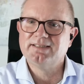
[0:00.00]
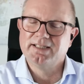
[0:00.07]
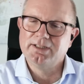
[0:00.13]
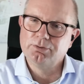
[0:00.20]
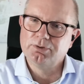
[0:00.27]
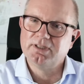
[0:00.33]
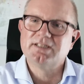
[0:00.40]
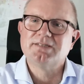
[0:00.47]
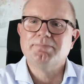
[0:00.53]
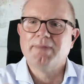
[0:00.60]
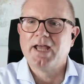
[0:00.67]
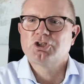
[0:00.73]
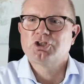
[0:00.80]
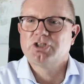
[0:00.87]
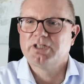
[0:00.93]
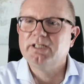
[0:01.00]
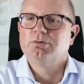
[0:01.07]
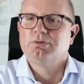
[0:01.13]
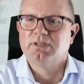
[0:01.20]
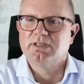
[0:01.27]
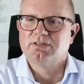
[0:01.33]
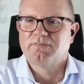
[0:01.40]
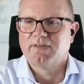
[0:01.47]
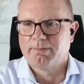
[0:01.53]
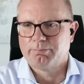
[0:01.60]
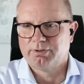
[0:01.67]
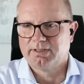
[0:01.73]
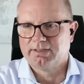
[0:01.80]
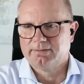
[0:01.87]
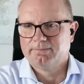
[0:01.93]
into this mesh, into this
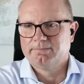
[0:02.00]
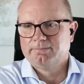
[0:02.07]
fabric.